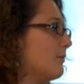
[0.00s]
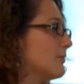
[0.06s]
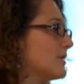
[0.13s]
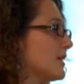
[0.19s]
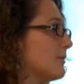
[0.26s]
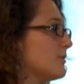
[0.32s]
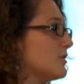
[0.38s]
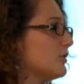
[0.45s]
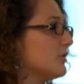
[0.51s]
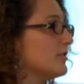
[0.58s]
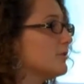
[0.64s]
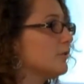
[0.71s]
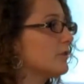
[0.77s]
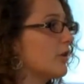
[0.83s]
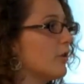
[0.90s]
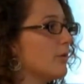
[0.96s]
Some students
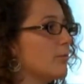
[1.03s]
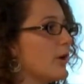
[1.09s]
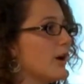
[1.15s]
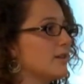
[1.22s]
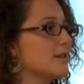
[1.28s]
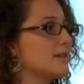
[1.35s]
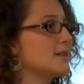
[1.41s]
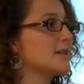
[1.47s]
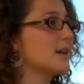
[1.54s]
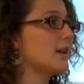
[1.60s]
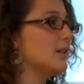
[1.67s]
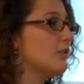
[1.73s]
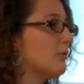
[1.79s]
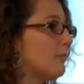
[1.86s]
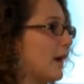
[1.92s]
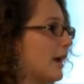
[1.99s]
will go abroad to study
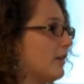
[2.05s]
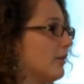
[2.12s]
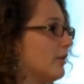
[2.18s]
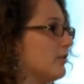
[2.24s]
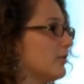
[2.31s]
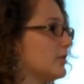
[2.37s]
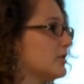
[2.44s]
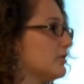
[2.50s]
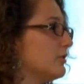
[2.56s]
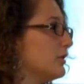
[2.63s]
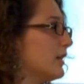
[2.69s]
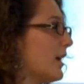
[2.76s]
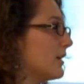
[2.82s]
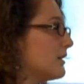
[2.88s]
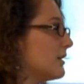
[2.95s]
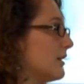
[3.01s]
their minor or to do
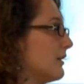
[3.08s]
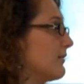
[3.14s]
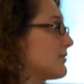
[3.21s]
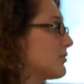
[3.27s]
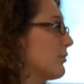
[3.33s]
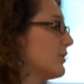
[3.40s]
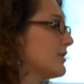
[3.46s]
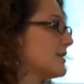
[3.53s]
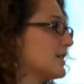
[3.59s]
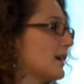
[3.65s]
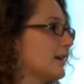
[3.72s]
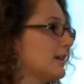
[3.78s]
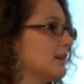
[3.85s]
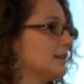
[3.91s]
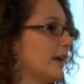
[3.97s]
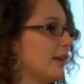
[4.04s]
electives or to
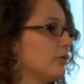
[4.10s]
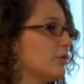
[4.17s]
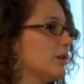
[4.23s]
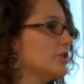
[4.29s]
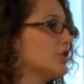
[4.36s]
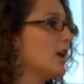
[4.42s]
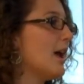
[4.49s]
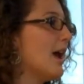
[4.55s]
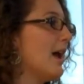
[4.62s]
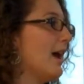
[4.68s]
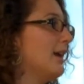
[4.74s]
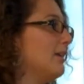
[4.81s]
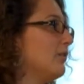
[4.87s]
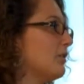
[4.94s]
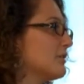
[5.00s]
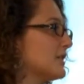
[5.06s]
study a language, and
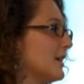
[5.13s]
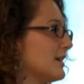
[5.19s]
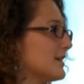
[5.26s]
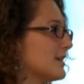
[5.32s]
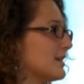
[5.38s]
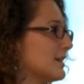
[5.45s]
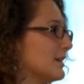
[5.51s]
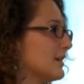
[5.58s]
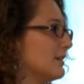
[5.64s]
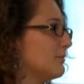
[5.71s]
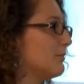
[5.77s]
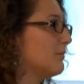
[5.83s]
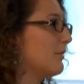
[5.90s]
in those cases it can